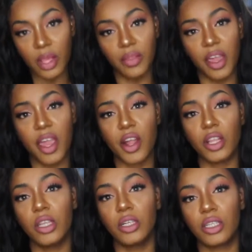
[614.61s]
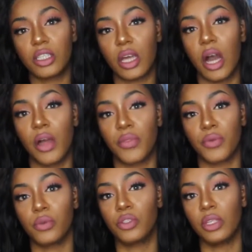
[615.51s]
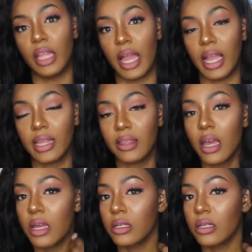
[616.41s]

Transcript: The hair looked through to length.